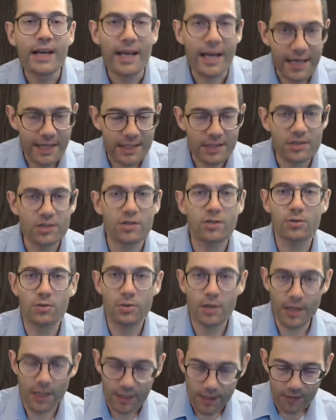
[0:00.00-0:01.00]
as you
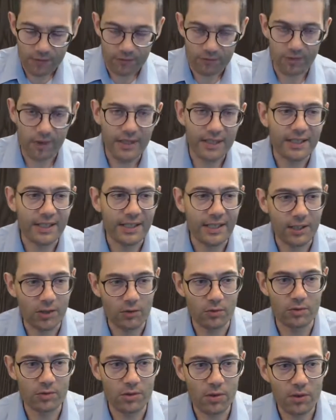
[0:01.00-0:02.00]
are writing
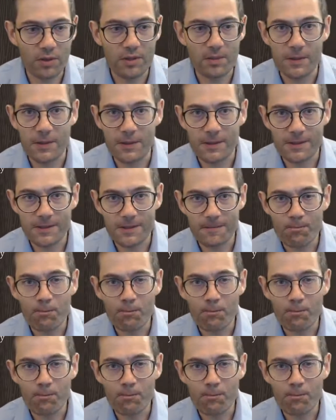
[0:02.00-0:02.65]
your documents.